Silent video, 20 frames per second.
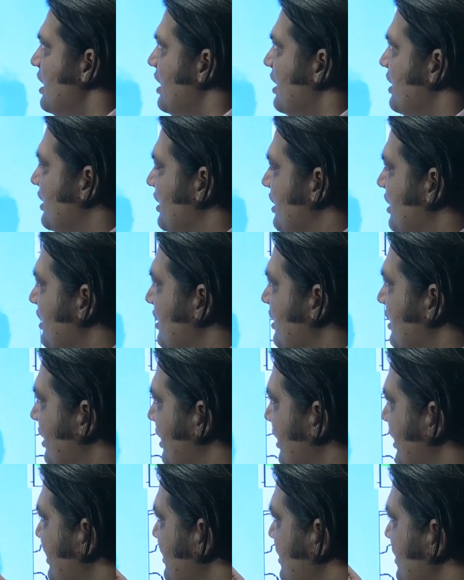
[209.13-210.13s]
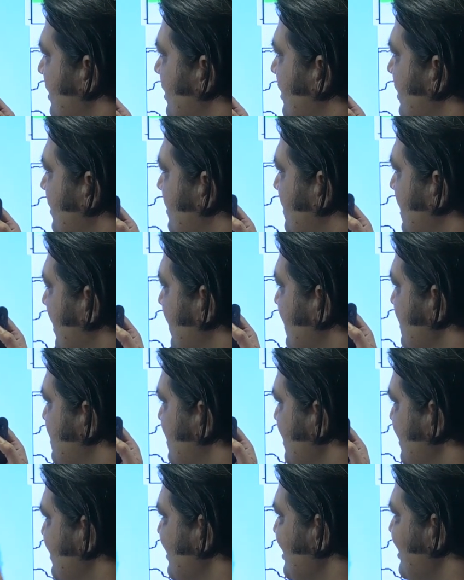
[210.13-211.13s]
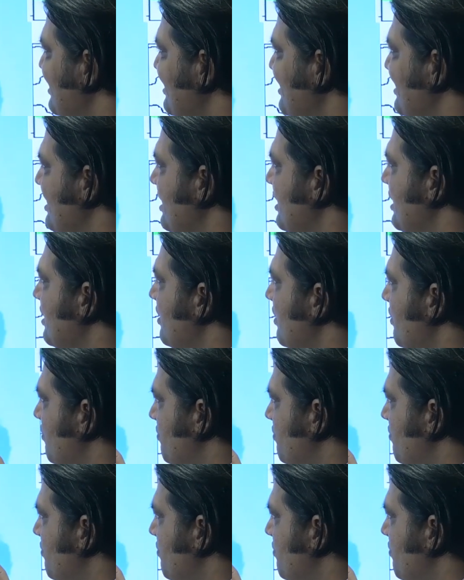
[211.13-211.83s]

the central India,